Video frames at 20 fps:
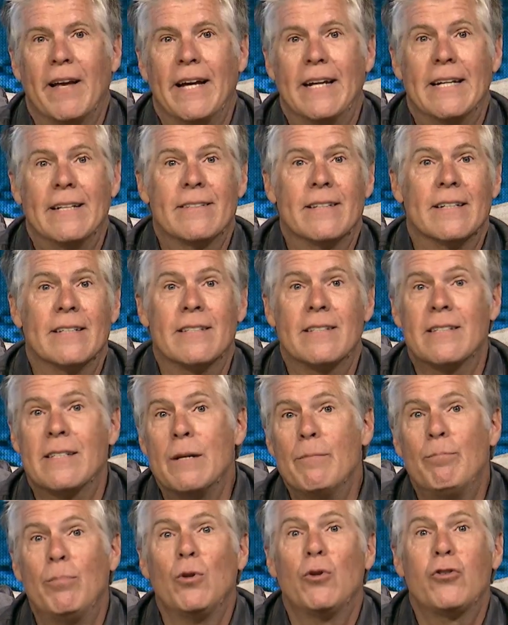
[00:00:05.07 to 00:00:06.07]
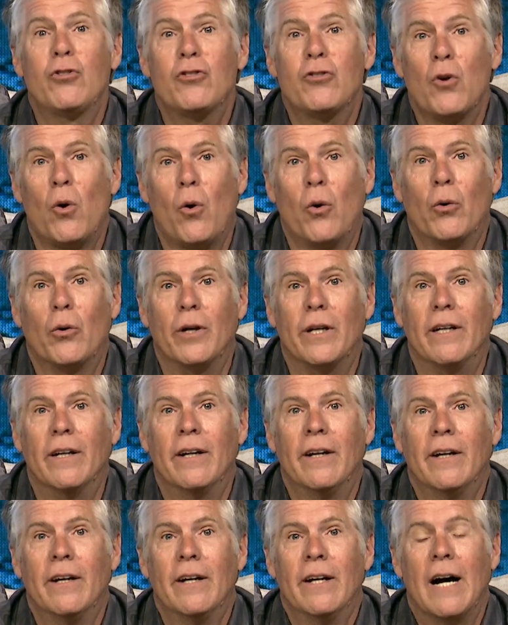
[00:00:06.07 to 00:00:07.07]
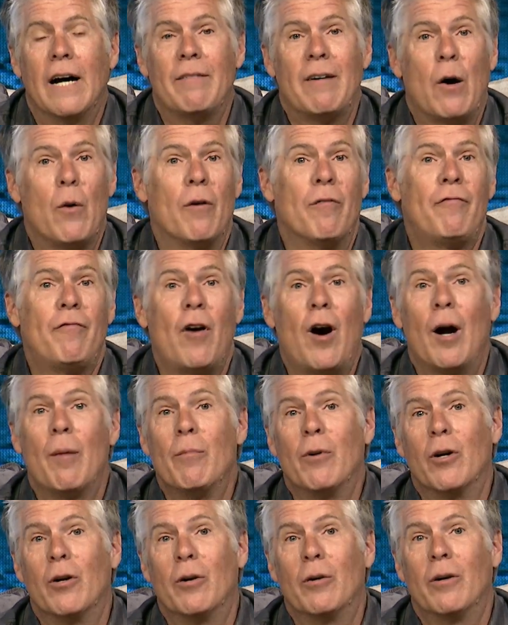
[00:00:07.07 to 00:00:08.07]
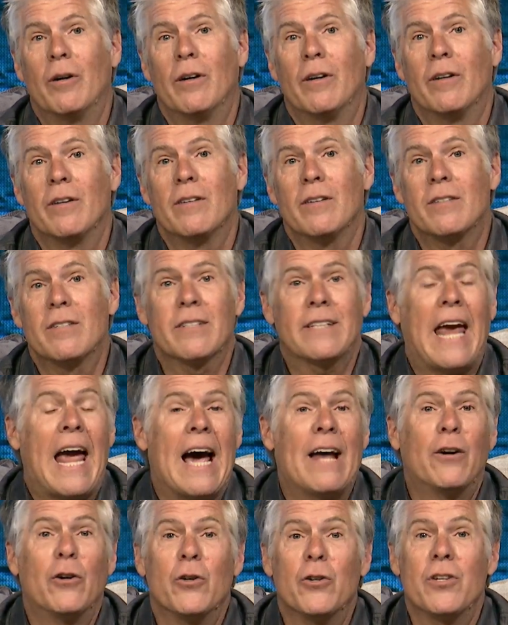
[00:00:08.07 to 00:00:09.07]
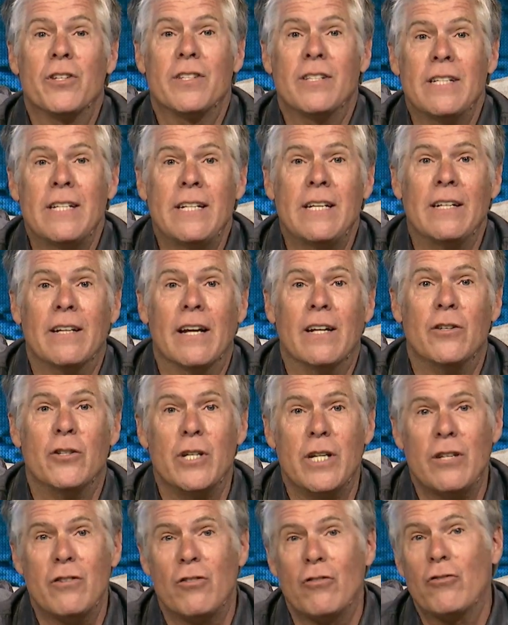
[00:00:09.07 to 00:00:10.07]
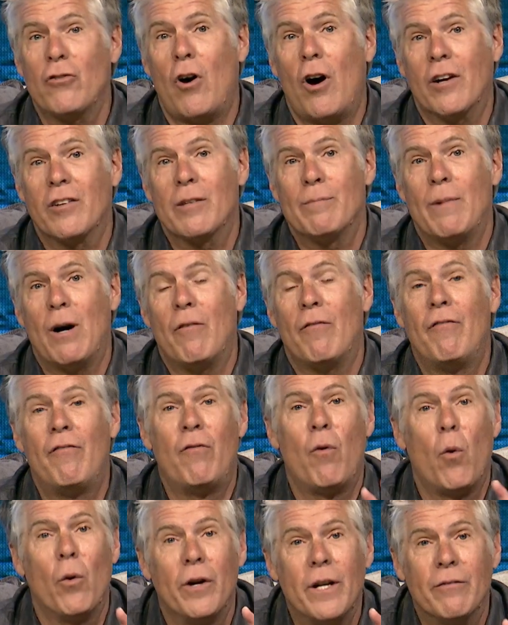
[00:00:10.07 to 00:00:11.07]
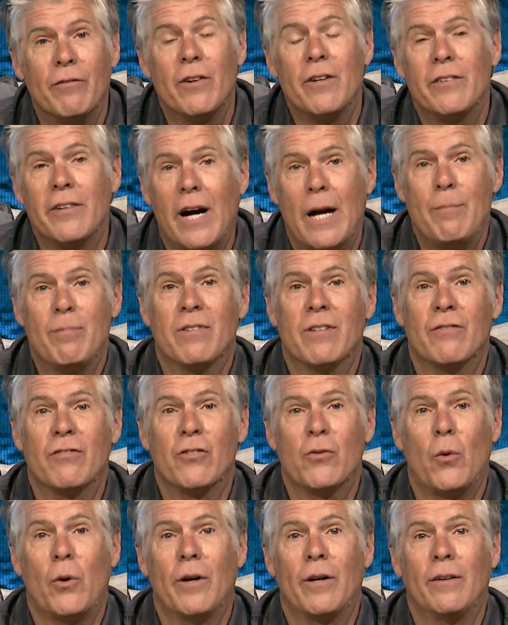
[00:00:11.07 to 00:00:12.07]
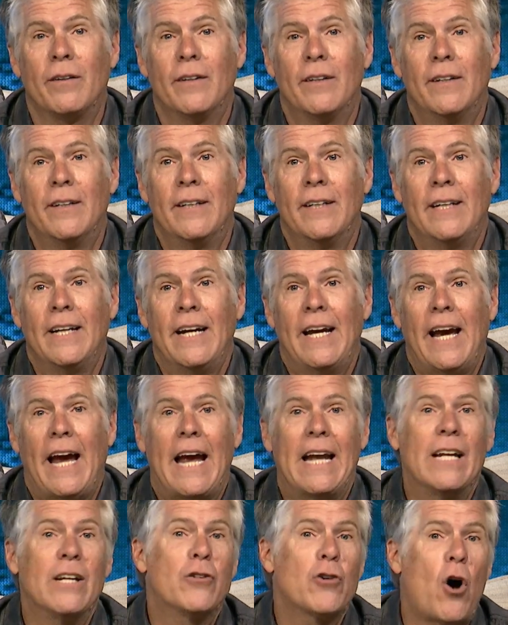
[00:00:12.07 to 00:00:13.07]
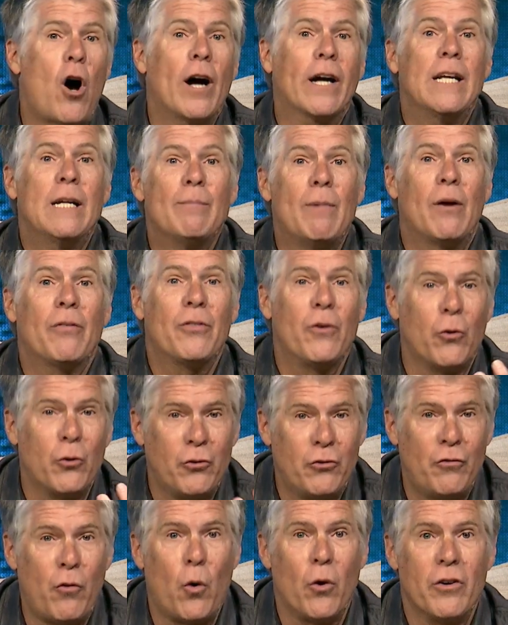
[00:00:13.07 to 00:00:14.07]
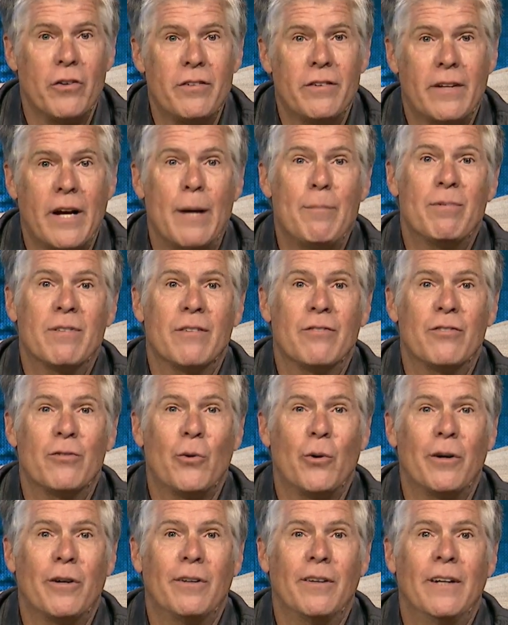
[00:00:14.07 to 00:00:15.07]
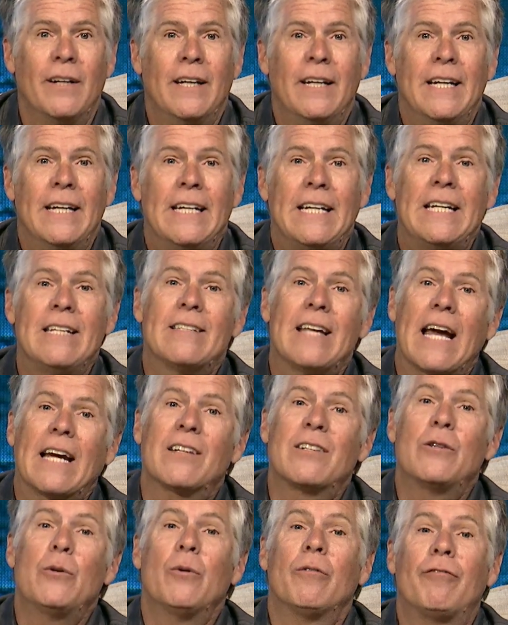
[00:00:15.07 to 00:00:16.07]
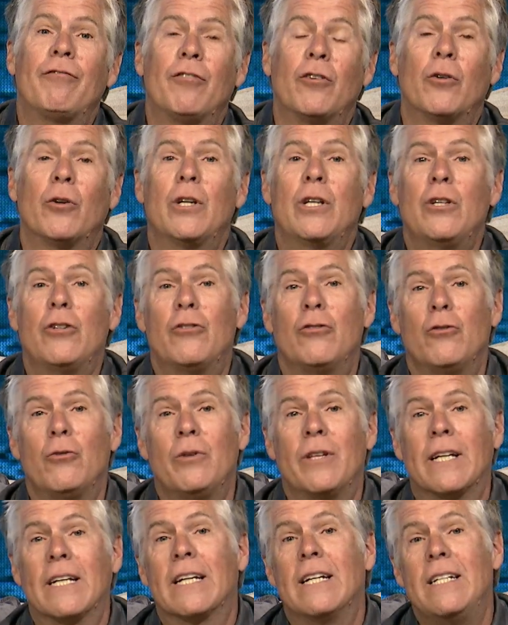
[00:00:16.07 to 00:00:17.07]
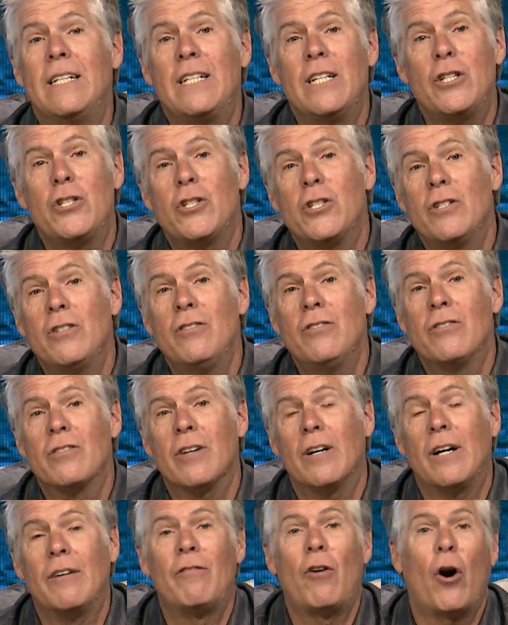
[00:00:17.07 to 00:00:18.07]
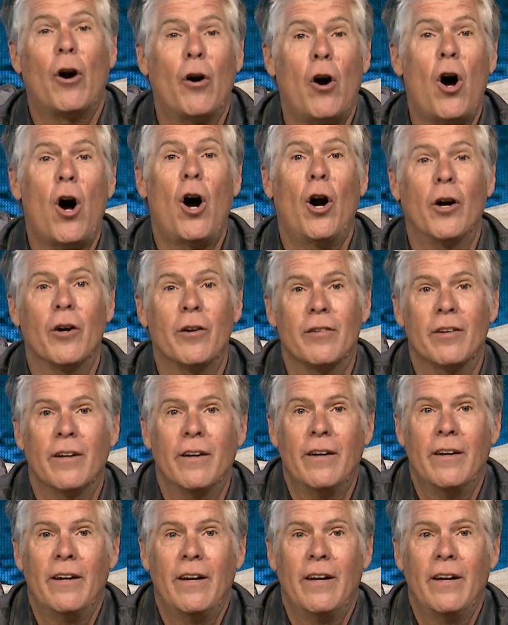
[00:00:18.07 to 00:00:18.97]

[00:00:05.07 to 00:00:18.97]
And it's a simple story of how a farmer scatters seed. And Jesus talks about 4 different types of soil. And in talking about those 4 types of soil, he's actually referring to the conditions of our heart.